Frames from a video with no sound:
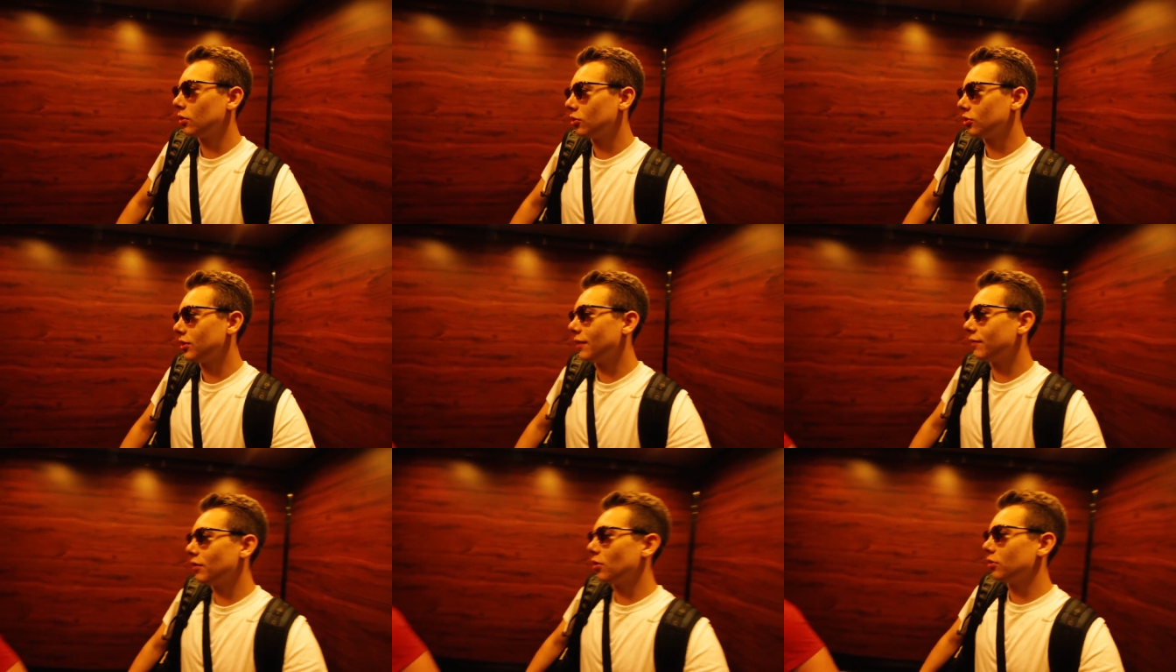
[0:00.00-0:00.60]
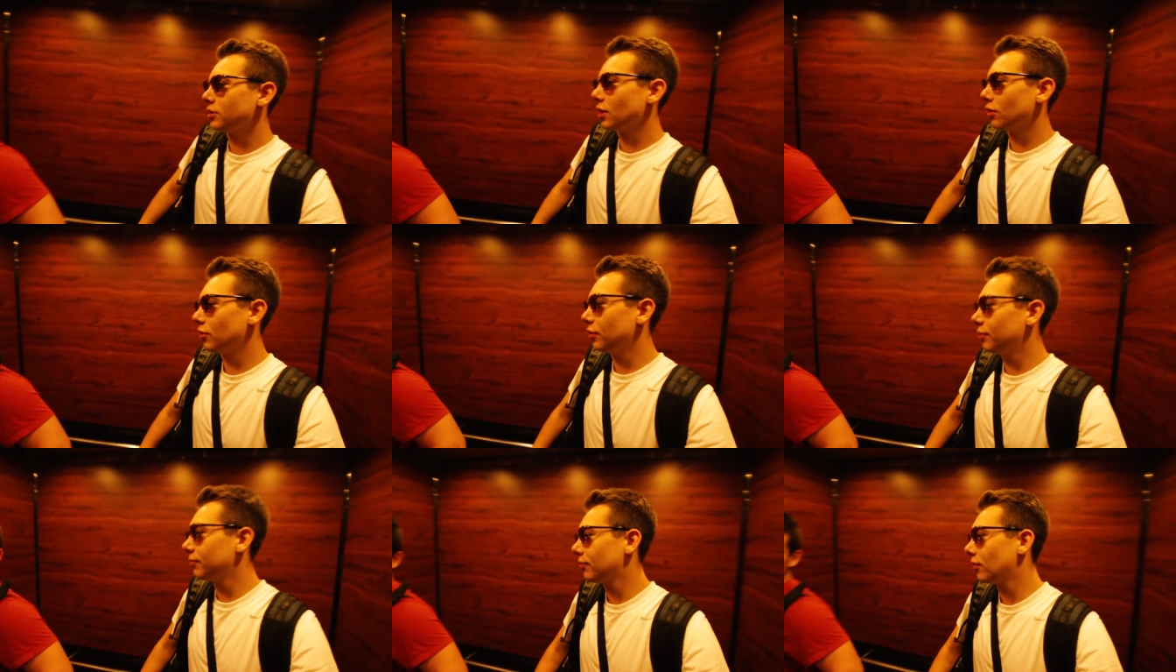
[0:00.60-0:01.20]
Well, just left the hotel
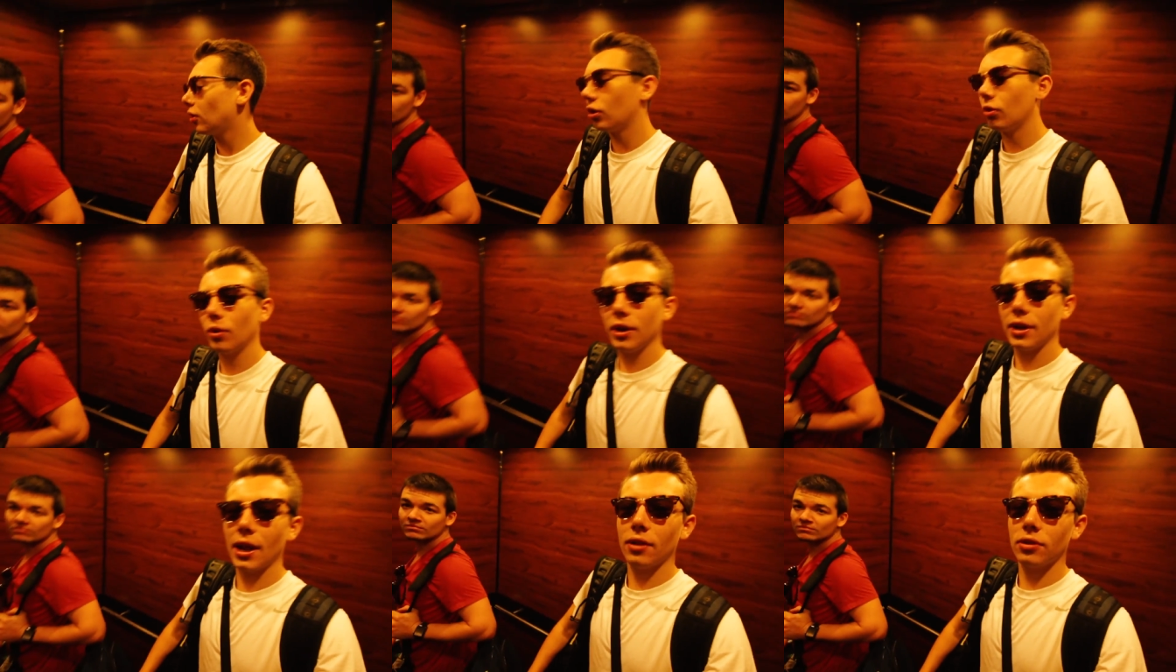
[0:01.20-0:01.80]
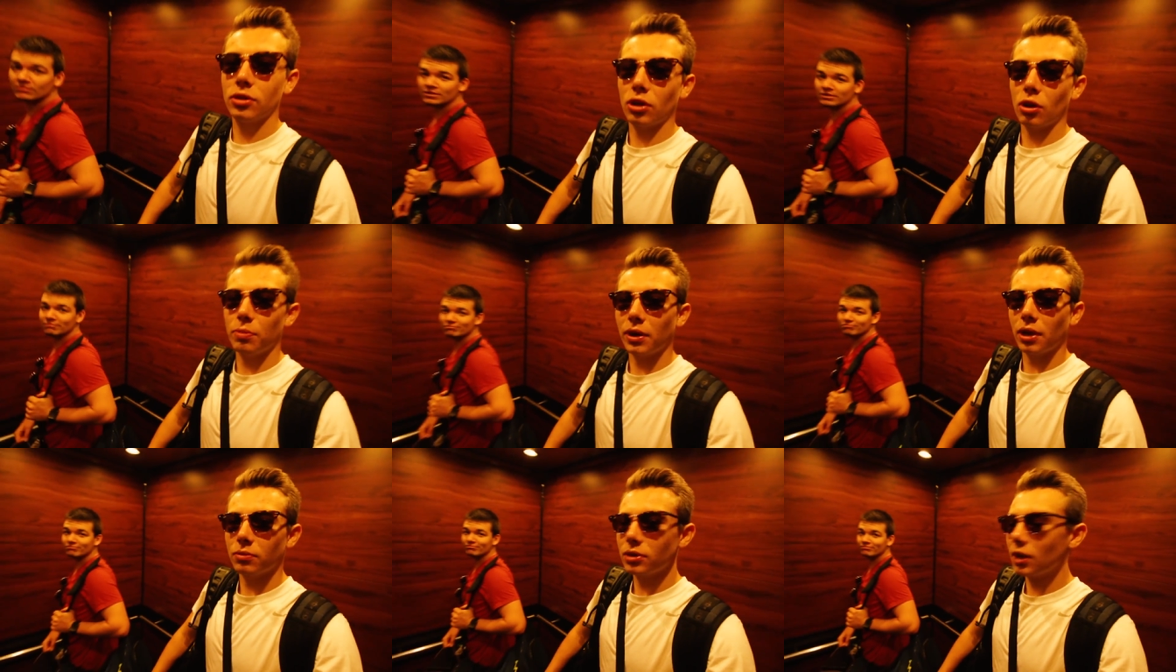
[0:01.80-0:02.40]
room. On our way down to go
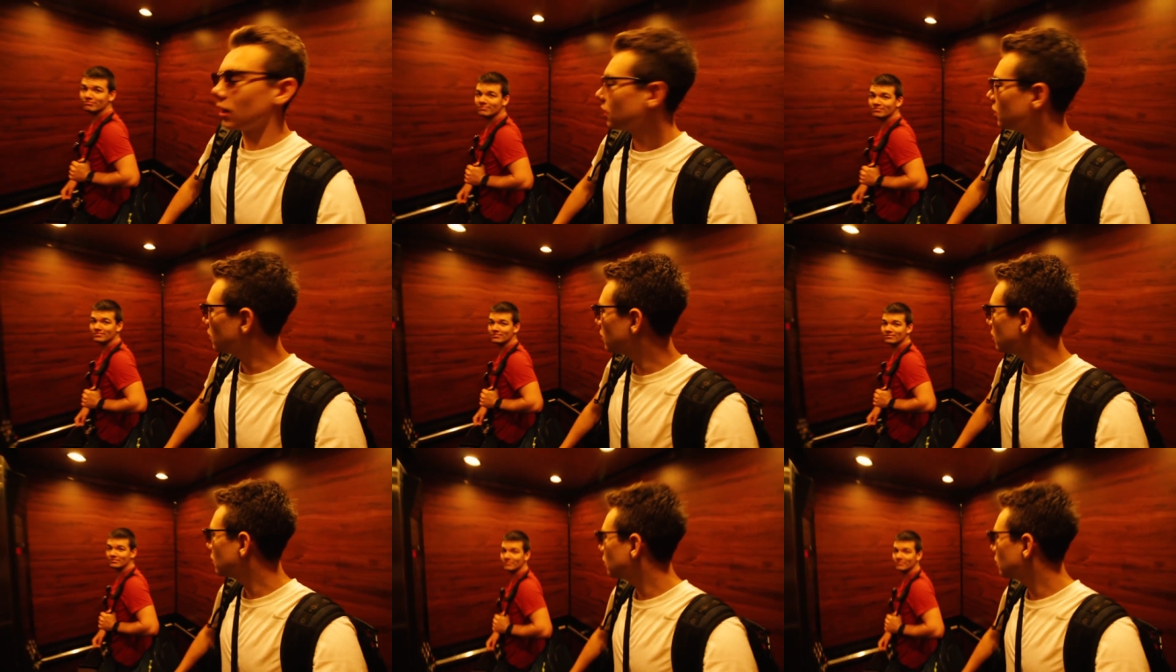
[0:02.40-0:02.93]
pick up Tyler.